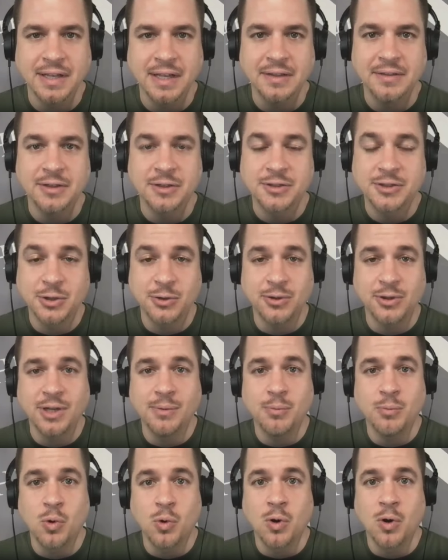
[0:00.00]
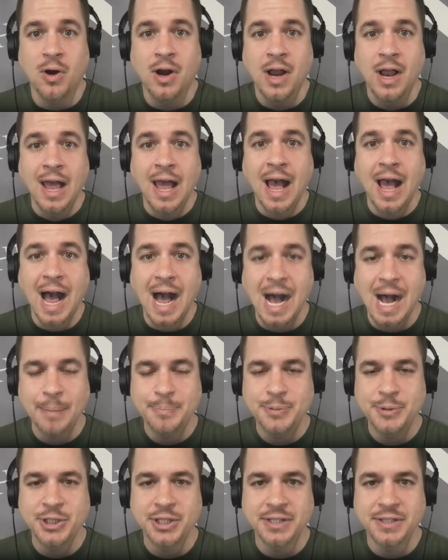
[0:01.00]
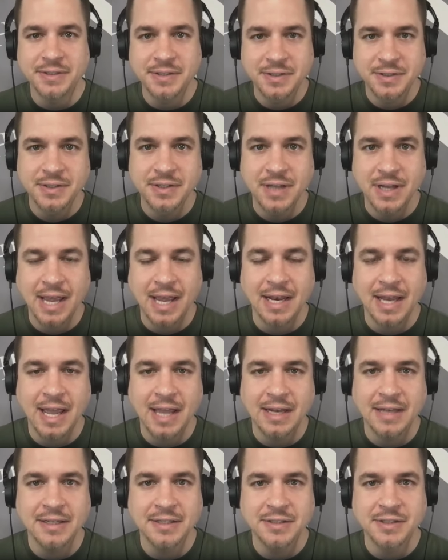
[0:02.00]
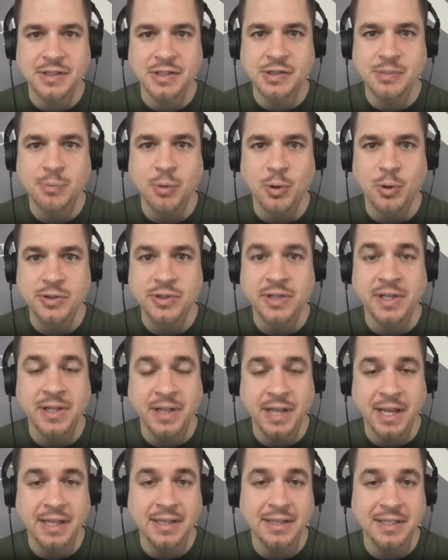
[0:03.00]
there's certainly more options at his disposal, at